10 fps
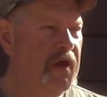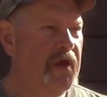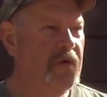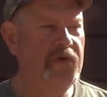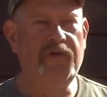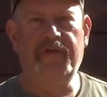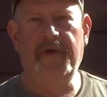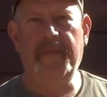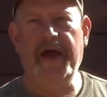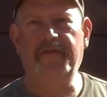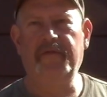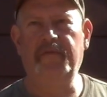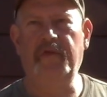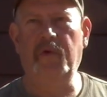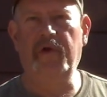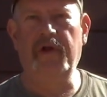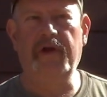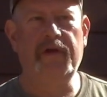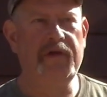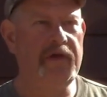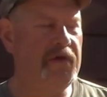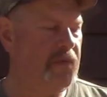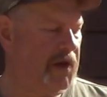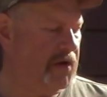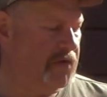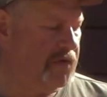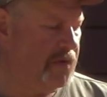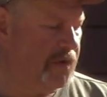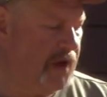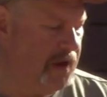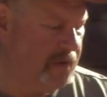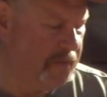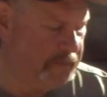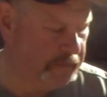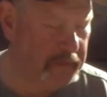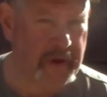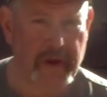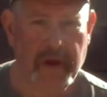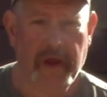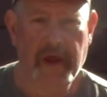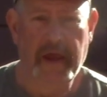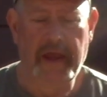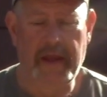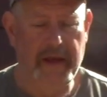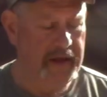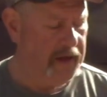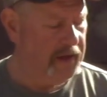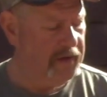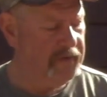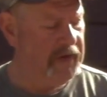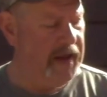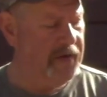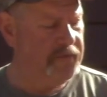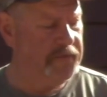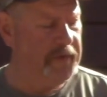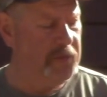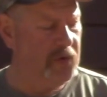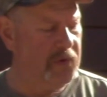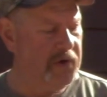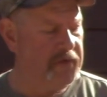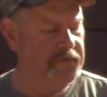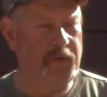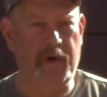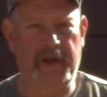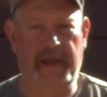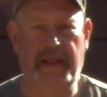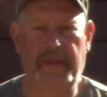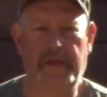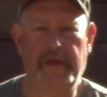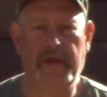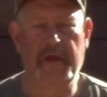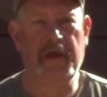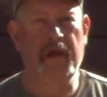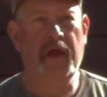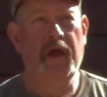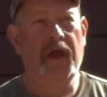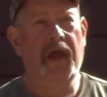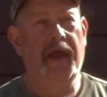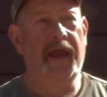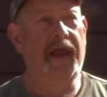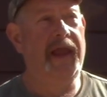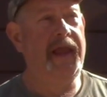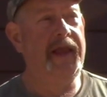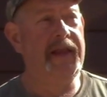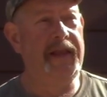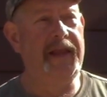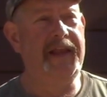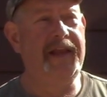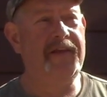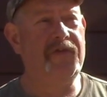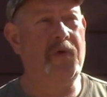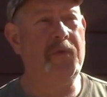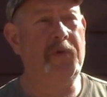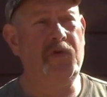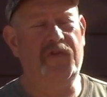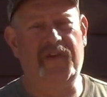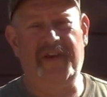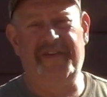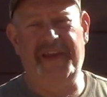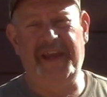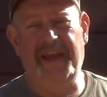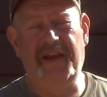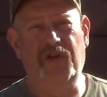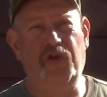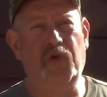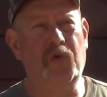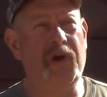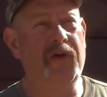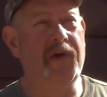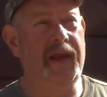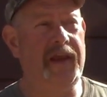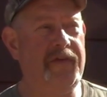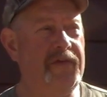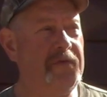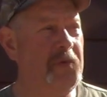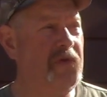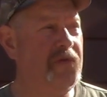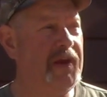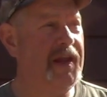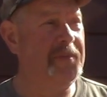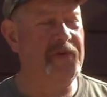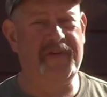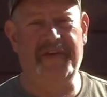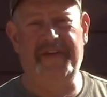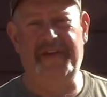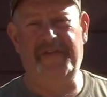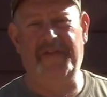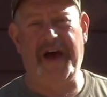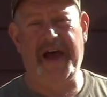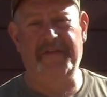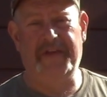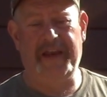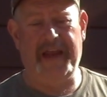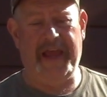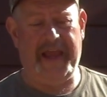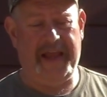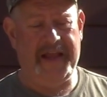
We just got back from Florida a week or so ago, and it's now February 14th, and it is almost 62 degrees. It's supposed to get up to 65 today,